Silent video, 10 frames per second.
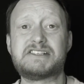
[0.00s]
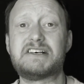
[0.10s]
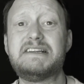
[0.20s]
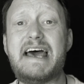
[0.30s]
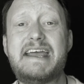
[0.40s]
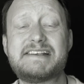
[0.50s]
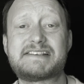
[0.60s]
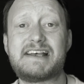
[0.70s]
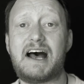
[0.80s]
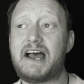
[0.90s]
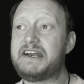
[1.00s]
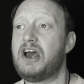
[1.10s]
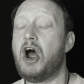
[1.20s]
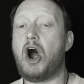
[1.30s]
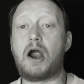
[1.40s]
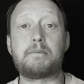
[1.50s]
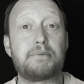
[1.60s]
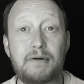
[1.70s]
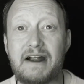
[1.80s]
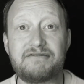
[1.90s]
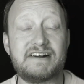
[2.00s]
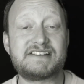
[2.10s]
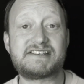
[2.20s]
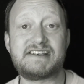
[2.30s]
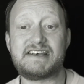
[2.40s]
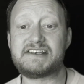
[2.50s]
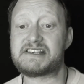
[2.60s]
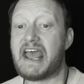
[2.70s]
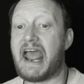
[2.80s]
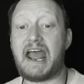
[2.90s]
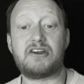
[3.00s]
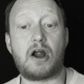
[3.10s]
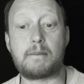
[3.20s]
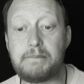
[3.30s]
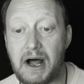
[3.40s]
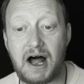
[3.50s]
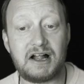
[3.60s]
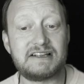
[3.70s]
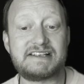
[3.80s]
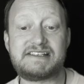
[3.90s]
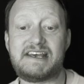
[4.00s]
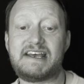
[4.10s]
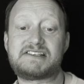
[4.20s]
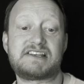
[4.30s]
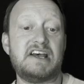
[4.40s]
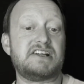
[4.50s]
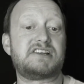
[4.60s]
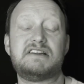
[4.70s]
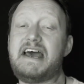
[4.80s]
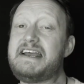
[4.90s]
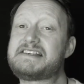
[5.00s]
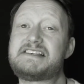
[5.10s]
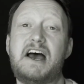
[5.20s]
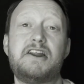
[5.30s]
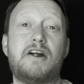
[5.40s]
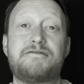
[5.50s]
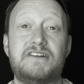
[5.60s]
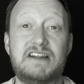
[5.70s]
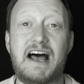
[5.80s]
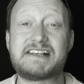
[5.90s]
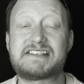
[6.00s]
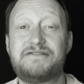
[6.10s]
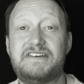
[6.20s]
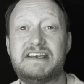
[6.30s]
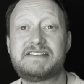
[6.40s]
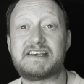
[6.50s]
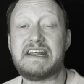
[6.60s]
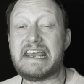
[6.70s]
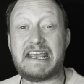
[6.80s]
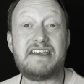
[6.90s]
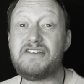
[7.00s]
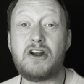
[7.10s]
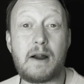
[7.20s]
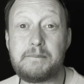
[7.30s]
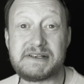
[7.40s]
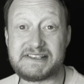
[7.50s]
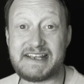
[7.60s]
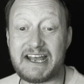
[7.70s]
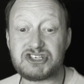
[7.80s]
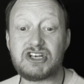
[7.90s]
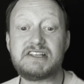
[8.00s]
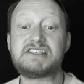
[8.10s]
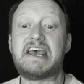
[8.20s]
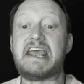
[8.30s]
to lay aside our preferences and our politics, to lay aside our philosophies and even our possessions,